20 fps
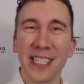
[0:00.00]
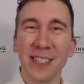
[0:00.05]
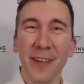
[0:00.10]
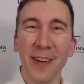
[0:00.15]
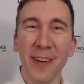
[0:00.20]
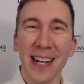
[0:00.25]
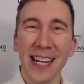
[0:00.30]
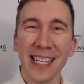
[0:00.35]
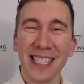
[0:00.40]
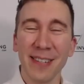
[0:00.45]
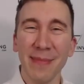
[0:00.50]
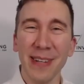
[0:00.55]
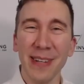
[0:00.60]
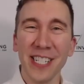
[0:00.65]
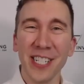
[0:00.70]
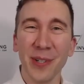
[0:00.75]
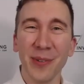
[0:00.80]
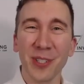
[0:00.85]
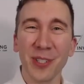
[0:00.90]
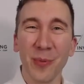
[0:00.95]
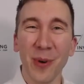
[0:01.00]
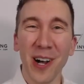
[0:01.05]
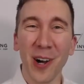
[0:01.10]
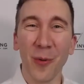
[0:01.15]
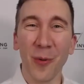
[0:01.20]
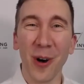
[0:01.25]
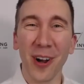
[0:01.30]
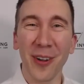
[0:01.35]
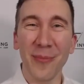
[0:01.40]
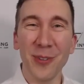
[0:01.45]
very nice to meet you as well.
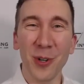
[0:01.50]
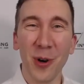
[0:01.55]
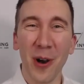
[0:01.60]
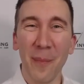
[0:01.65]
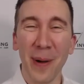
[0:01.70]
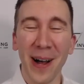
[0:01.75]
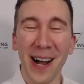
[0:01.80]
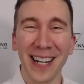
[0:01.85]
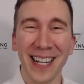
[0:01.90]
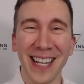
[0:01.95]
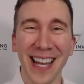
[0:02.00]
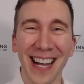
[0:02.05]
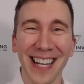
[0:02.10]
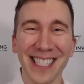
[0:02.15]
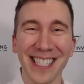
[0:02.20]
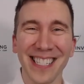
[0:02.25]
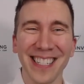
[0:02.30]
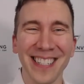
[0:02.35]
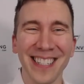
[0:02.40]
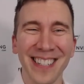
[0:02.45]
Welcome to our podcast.